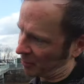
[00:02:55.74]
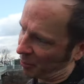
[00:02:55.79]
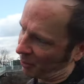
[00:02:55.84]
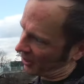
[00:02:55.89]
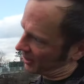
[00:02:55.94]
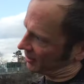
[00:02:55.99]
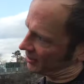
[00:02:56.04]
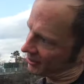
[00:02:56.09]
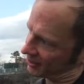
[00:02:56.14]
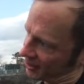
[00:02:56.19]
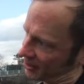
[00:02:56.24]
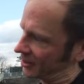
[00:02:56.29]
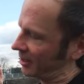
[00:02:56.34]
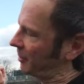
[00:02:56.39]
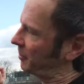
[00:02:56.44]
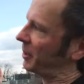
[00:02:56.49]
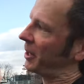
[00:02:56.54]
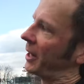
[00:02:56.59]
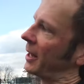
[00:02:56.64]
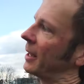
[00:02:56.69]
a brain is
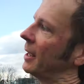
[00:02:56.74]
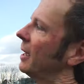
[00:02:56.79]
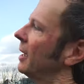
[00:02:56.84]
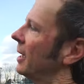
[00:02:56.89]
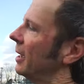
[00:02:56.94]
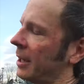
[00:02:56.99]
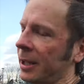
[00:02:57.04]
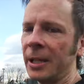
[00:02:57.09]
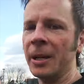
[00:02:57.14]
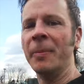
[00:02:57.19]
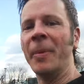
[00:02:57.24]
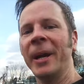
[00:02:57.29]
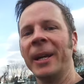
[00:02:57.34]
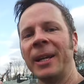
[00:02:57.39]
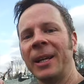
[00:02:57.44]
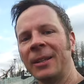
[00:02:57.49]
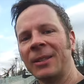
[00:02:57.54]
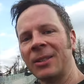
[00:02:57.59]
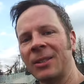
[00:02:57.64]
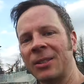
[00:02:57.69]
exhibiting, you
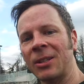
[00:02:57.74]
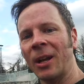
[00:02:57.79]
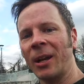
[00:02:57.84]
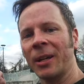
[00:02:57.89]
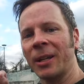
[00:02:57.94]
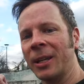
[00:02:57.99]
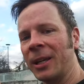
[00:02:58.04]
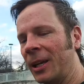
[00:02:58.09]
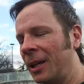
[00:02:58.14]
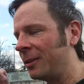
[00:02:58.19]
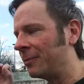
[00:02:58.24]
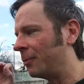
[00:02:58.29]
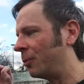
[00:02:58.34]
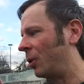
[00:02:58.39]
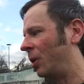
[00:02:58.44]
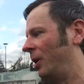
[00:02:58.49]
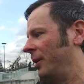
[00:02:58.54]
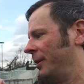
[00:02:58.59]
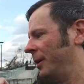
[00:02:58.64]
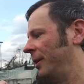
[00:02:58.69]
might get stuck in
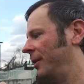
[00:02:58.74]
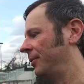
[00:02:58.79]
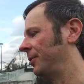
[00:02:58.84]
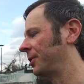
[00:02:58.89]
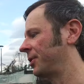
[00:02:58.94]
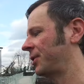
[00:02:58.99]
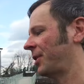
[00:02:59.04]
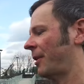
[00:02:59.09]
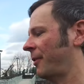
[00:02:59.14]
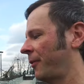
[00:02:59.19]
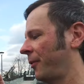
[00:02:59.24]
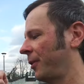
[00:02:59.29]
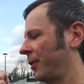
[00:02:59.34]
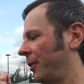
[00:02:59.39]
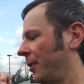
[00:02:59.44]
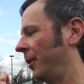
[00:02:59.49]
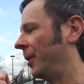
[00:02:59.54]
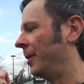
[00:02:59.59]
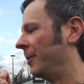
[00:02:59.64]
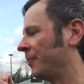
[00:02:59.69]
one of
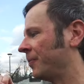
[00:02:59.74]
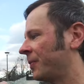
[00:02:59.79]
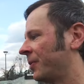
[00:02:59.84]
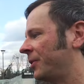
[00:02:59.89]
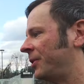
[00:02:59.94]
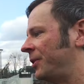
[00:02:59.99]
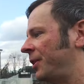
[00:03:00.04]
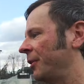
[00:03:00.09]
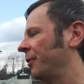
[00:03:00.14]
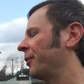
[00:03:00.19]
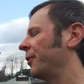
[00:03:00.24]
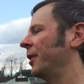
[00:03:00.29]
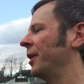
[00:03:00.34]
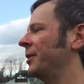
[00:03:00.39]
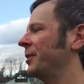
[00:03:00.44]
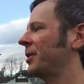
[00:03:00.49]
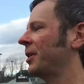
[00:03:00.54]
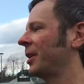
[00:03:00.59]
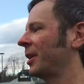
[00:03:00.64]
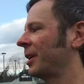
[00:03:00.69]
several
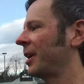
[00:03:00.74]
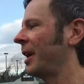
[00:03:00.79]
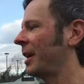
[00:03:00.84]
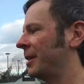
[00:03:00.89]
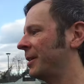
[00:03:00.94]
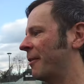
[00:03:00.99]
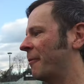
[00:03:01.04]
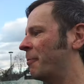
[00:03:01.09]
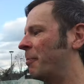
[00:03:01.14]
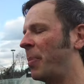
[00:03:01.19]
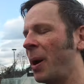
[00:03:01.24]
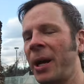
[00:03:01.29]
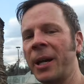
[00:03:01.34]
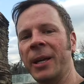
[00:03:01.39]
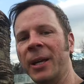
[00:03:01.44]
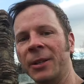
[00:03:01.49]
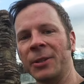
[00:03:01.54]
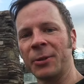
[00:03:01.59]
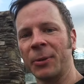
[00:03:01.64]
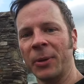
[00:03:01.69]
different kind of
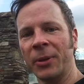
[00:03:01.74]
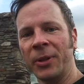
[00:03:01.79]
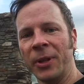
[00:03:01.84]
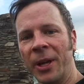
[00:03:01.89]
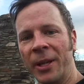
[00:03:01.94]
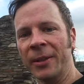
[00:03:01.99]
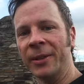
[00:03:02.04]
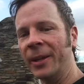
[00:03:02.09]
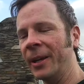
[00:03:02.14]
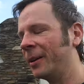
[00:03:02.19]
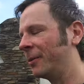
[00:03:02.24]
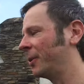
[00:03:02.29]
buckets within